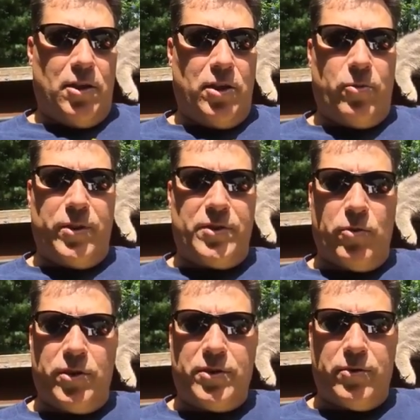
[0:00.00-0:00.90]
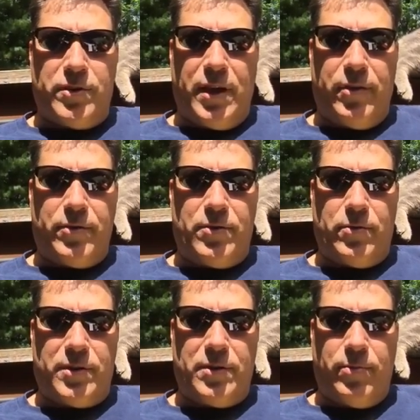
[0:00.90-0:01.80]
look, we source those out
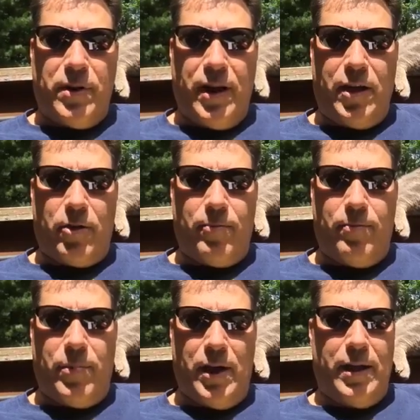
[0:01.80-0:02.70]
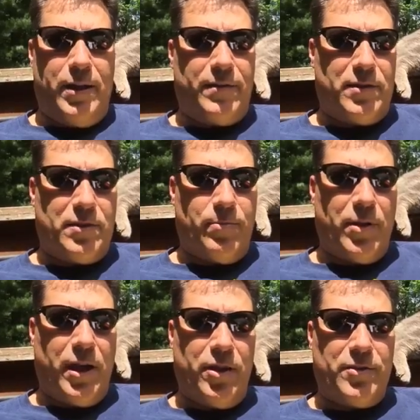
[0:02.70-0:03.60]
to a supplier, but if the
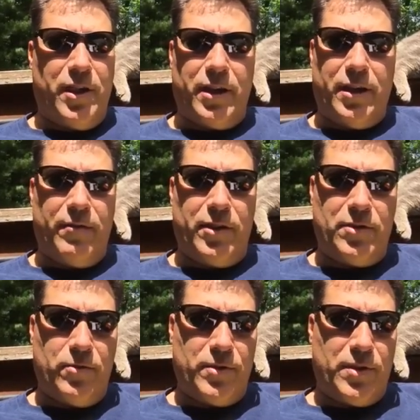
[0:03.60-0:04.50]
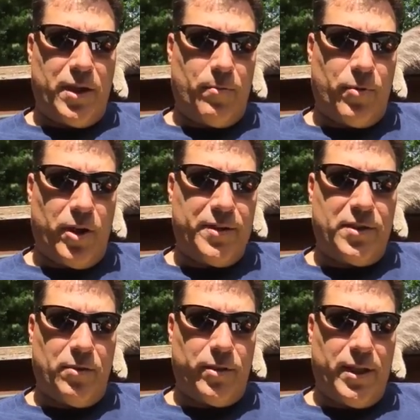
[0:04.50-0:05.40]
supplier's not giving it to us at a
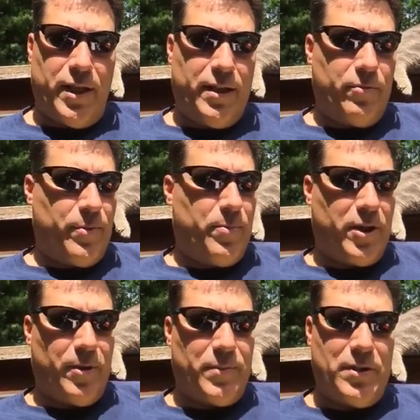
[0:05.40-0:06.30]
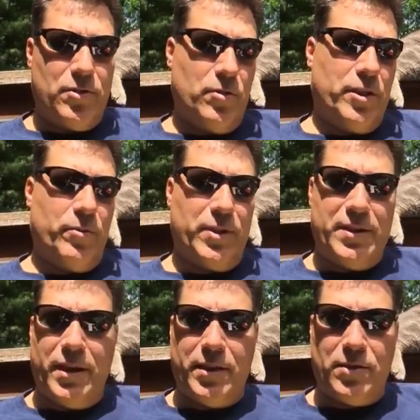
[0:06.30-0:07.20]
price that we like, we pick up the tooling, we
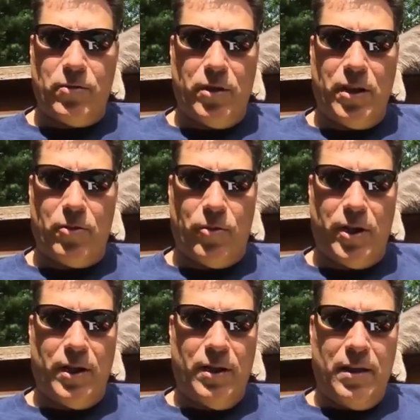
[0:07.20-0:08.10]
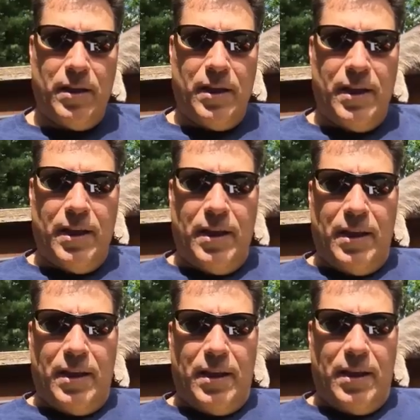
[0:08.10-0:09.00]
take it to another one.
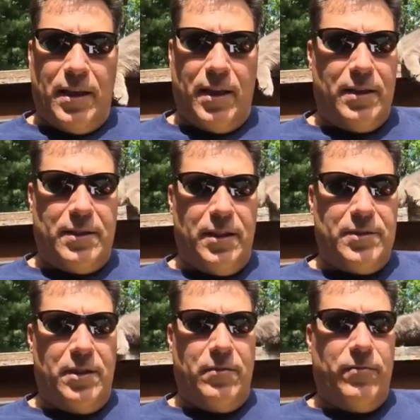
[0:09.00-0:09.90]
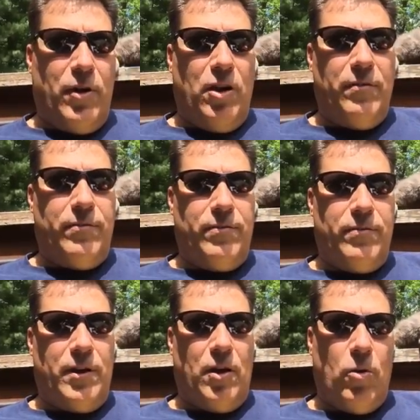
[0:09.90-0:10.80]
It doesn't
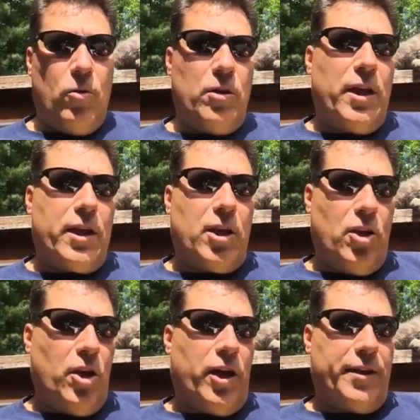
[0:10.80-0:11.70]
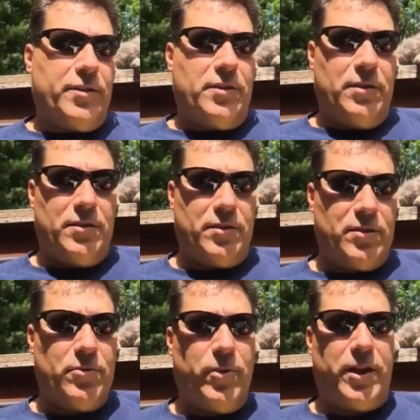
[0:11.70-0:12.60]
involve a whole lot of cost to
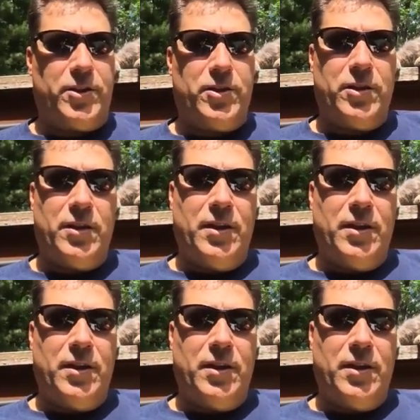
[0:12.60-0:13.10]
switch.